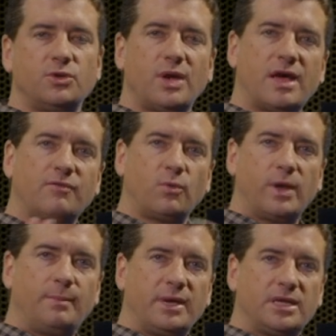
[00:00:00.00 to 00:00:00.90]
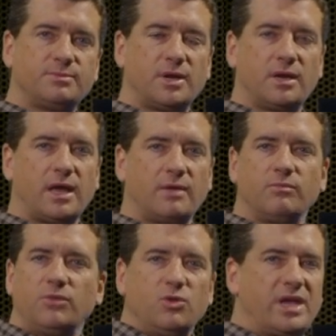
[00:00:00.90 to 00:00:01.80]
you have a web page, but
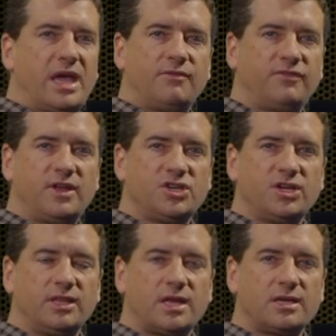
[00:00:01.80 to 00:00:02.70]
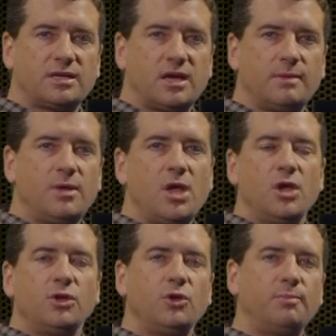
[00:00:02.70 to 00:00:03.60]
you can't finish at that time.
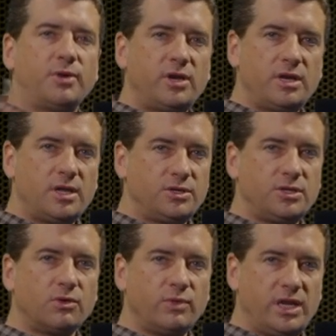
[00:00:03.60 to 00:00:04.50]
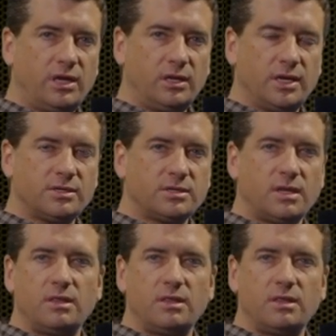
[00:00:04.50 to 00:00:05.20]
You put it into your reading list.